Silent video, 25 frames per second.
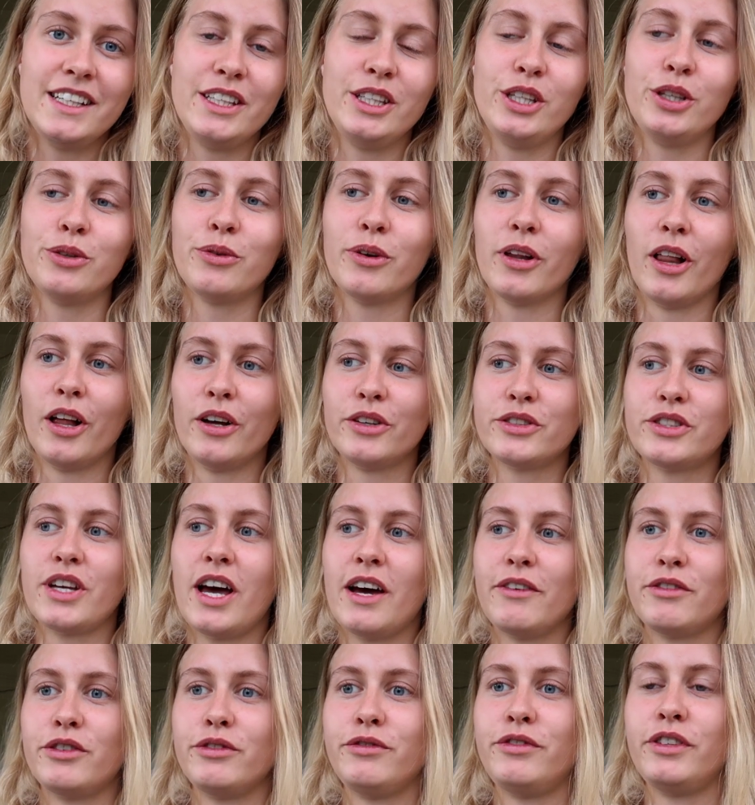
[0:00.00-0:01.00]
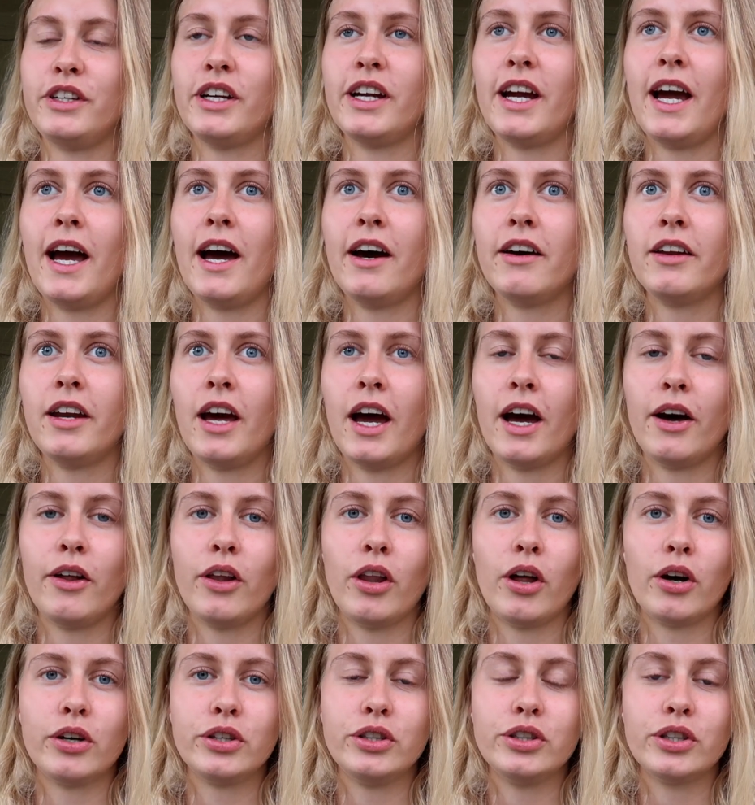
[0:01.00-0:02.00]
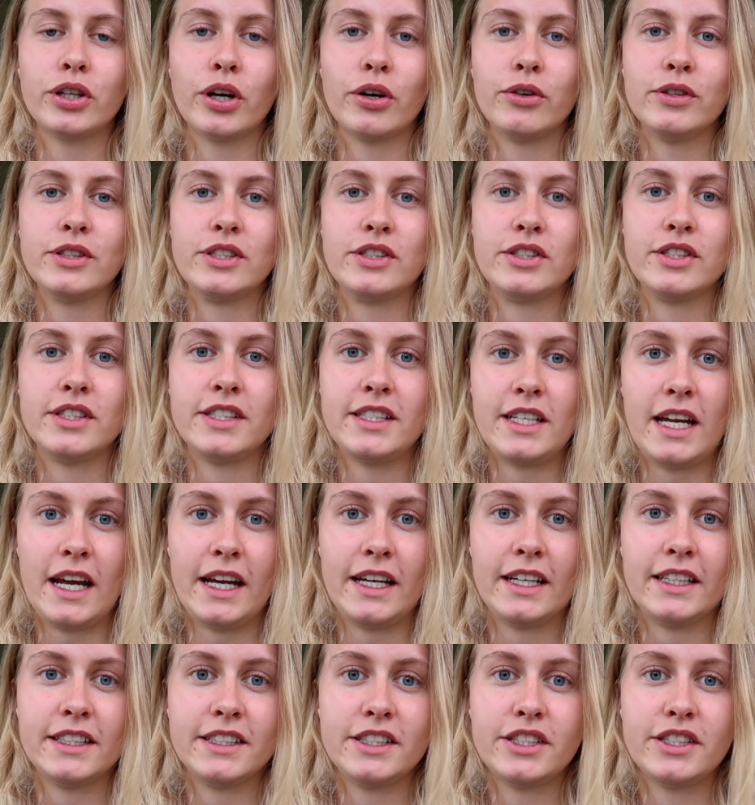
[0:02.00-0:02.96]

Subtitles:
you will also have to figure out how long you're going to stay.